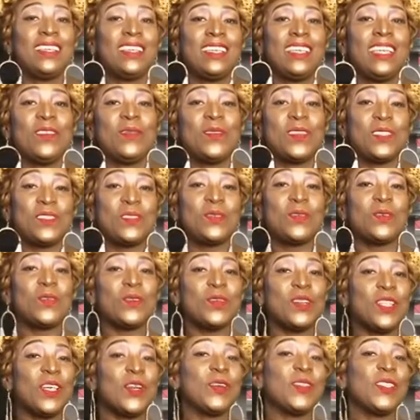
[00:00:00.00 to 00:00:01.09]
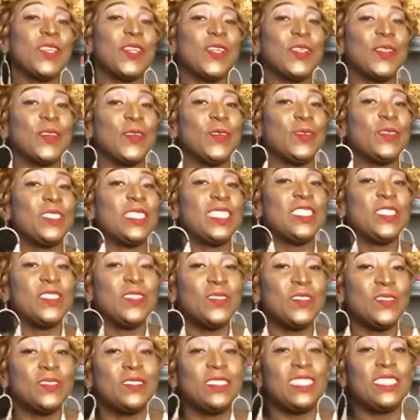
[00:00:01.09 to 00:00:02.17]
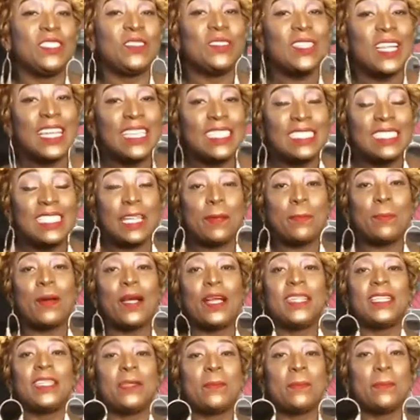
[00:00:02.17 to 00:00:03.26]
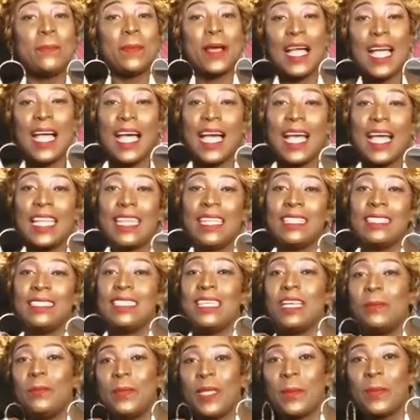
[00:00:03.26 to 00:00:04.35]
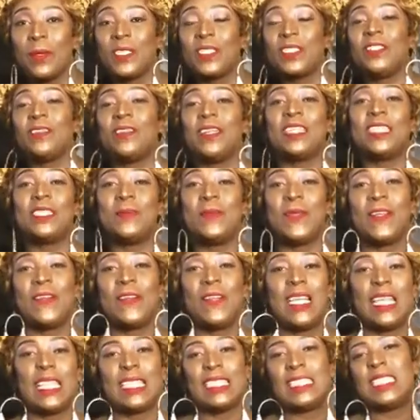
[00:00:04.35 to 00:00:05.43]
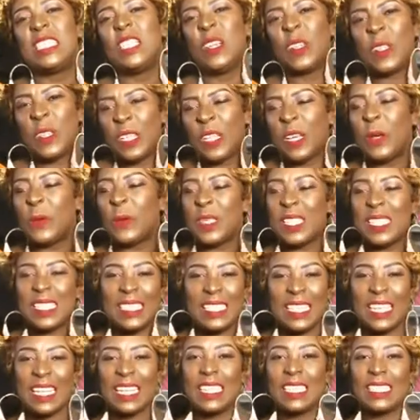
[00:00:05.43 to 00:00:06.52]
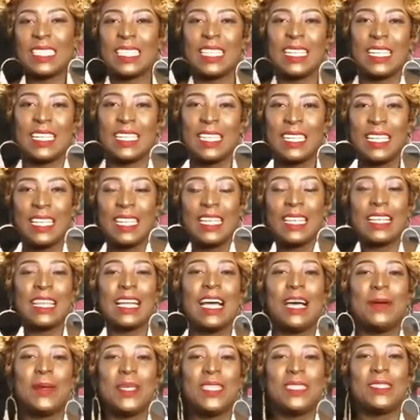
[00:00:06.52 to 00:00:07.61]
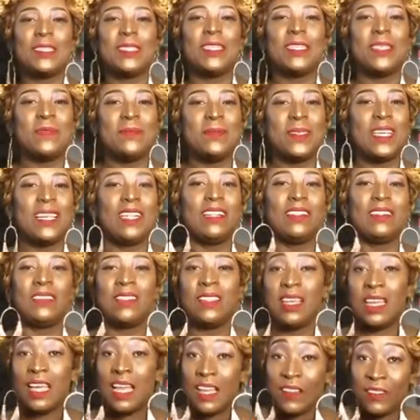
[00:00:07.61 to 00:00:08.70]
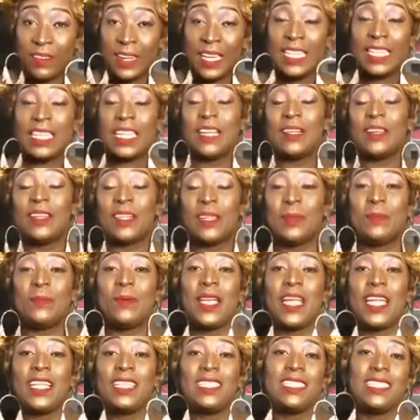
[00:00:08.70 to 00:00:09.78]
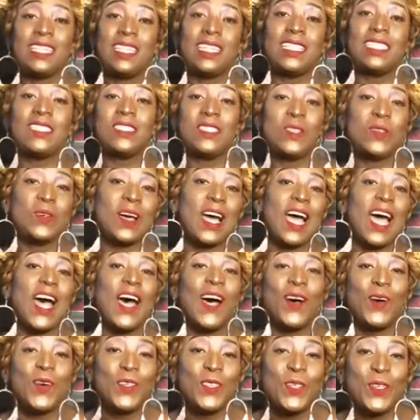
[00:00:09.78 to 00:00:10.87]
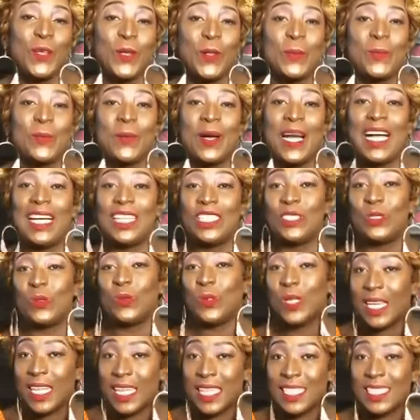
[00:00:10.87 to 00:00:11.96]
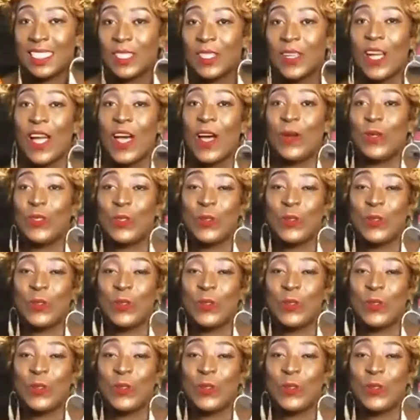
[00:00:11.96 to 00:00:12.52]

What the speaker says: it was so good out there though. Did you guys take part in the band? Tell me about your experience. Y'all could always send us a comment or email right here on our page. Let us know how your MASH was, or how